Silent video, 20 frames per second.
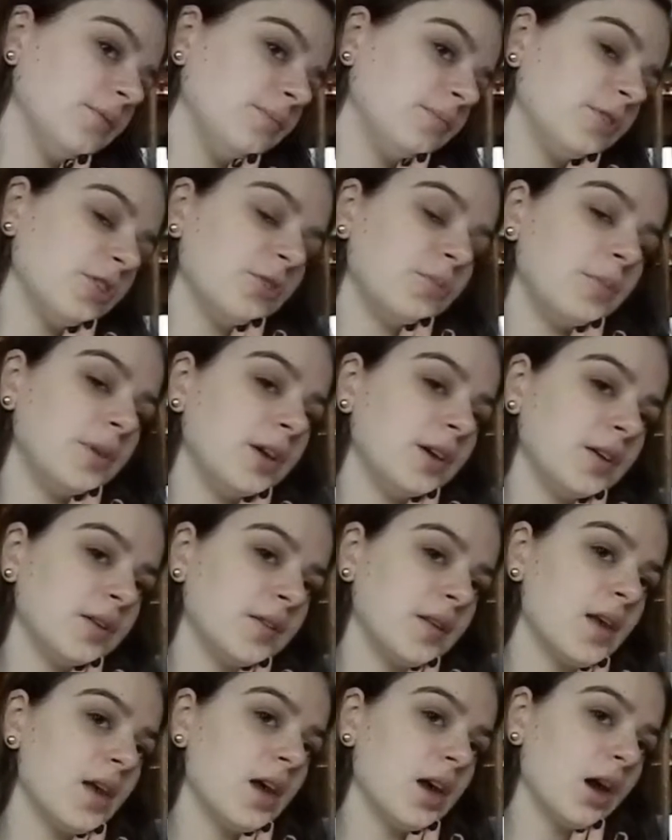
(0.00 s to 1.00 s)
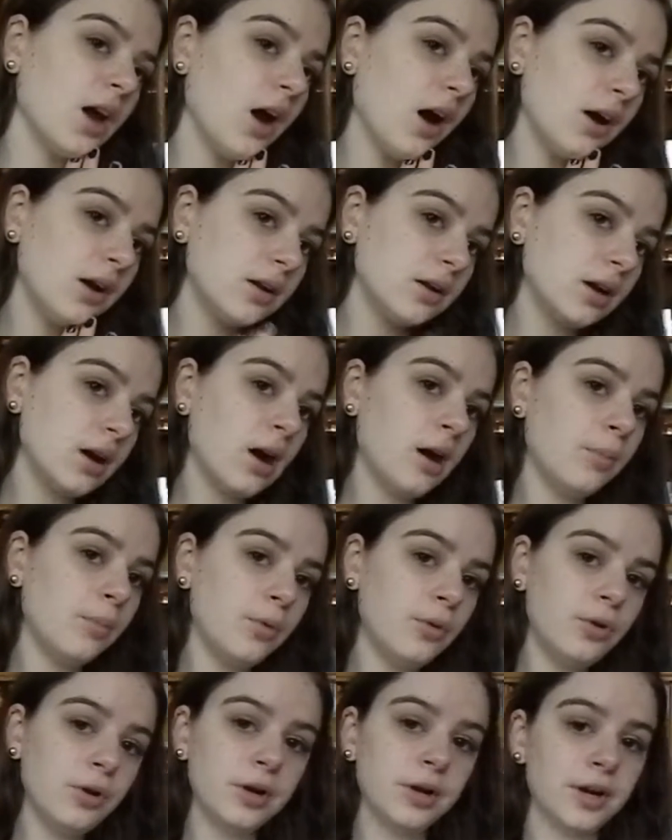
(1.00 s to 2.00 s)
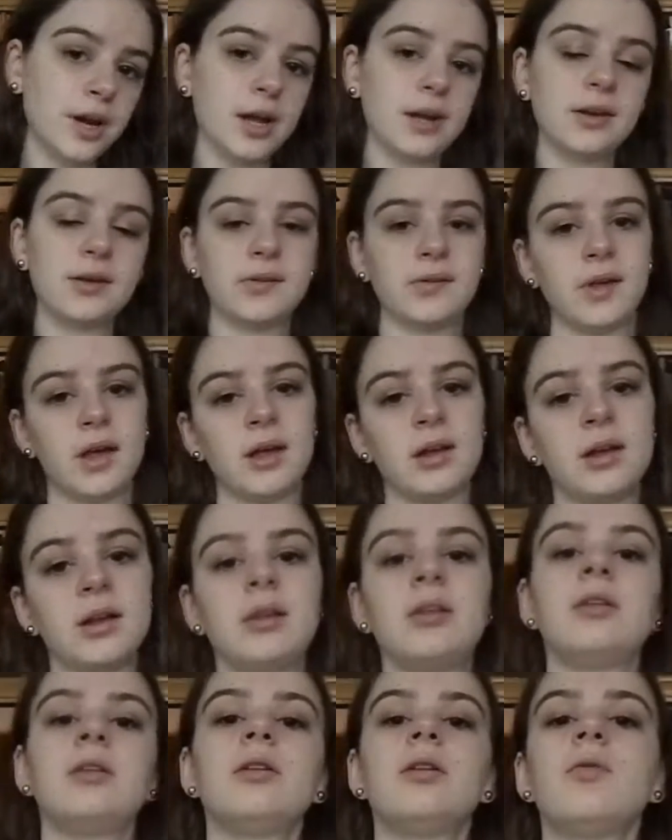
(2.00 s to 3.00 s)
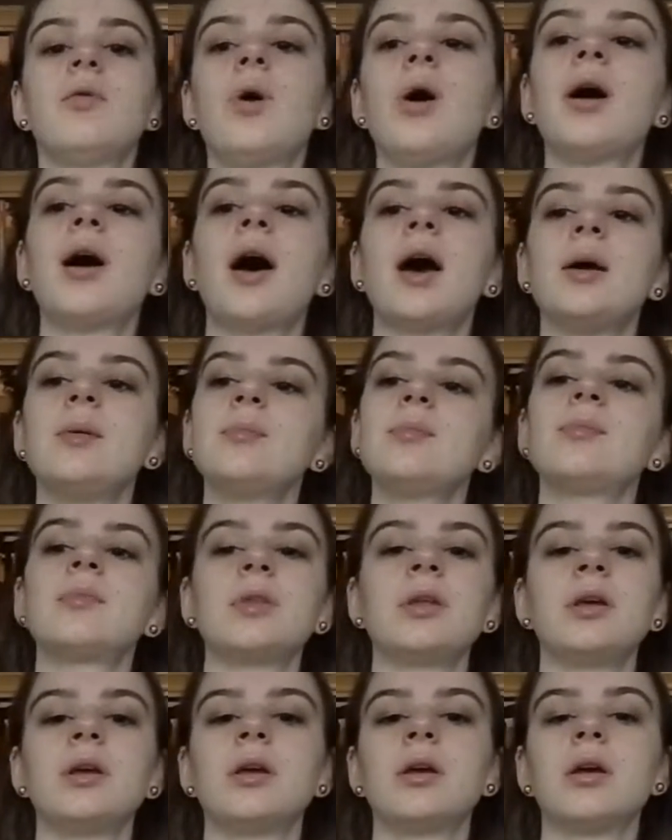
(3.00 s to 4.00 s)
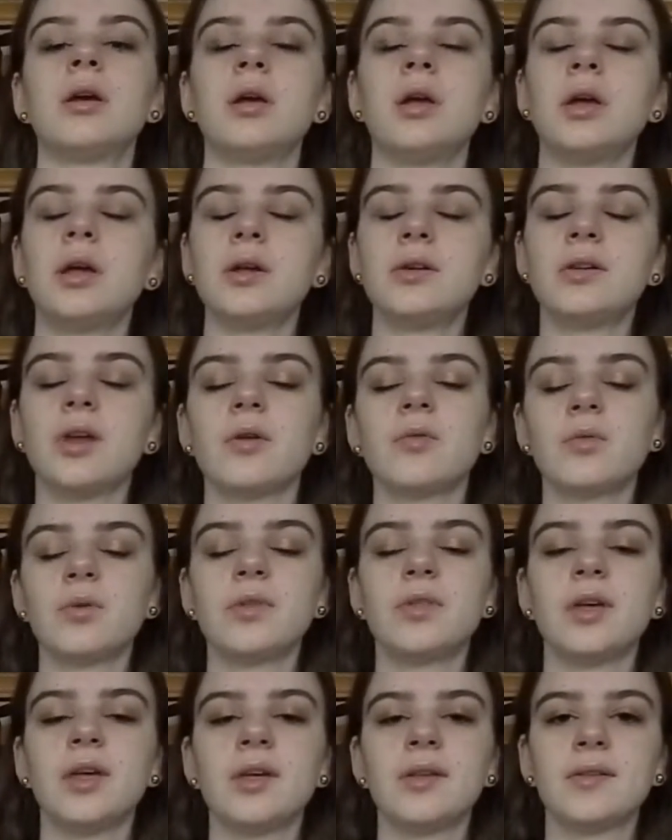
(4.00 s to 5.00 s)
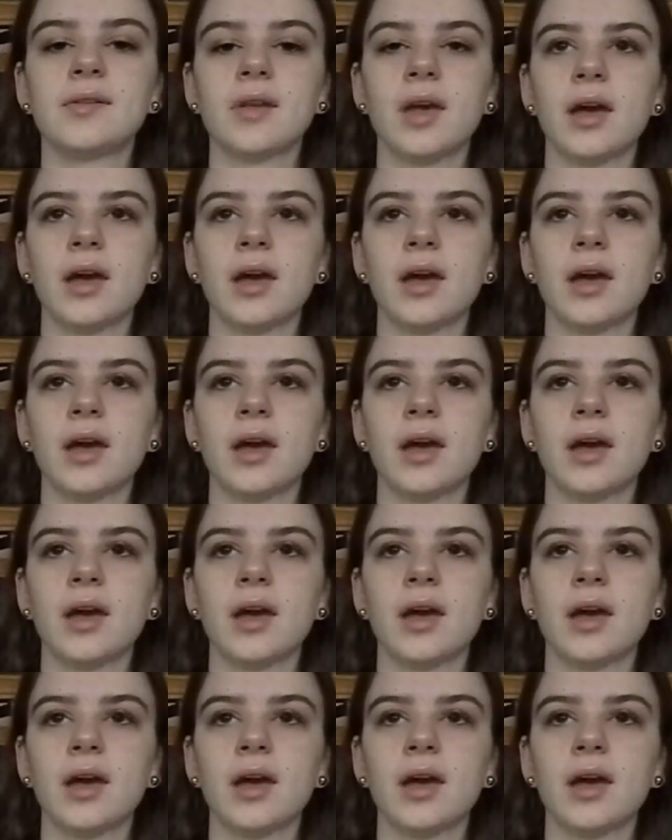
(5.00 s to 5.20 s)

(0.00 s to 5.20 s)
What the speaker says: Just because God got bored and decided, you know what, I'm like done with this.